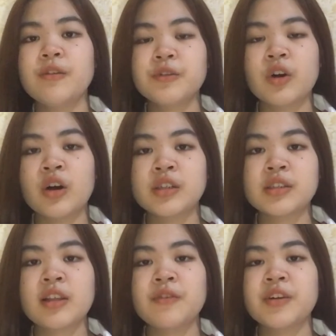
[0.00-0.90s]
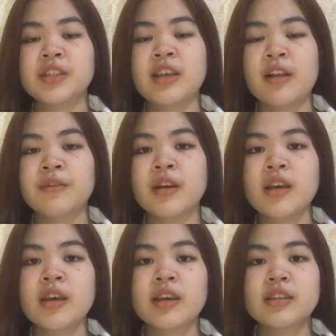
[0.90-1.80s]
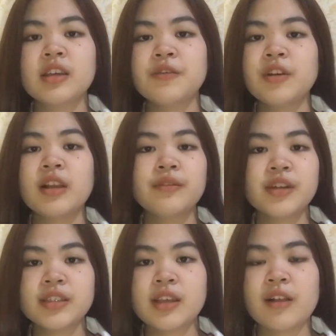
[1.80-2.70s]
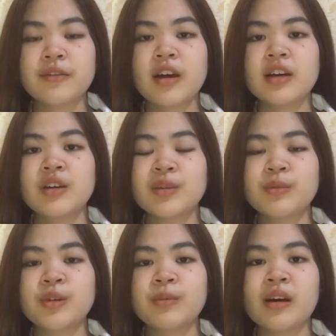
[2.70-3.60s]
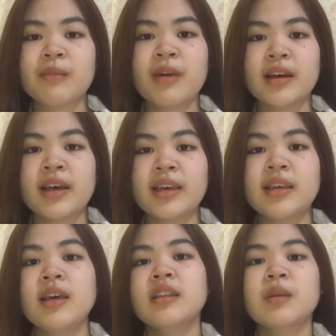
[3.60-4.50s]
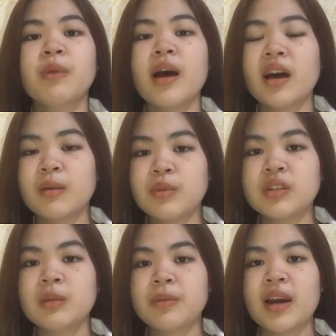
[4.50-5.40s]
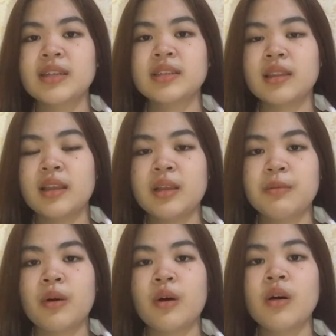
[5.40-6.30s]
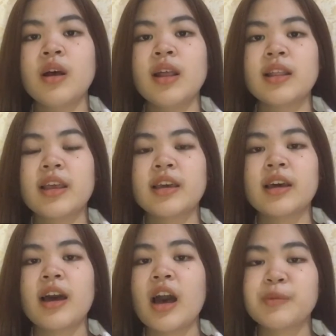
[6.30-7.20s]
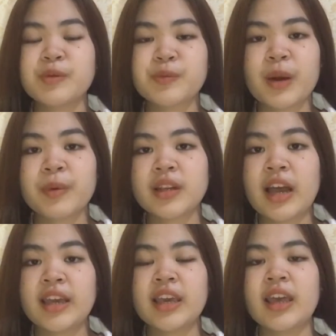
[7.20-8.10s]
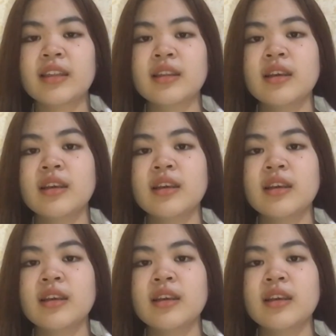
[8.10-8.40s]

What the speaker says: Of course, love yourself. Kasi if you love yourself, gagawin mo yung mga bagay na makakabuti para sa sarili mo, like having proper diet,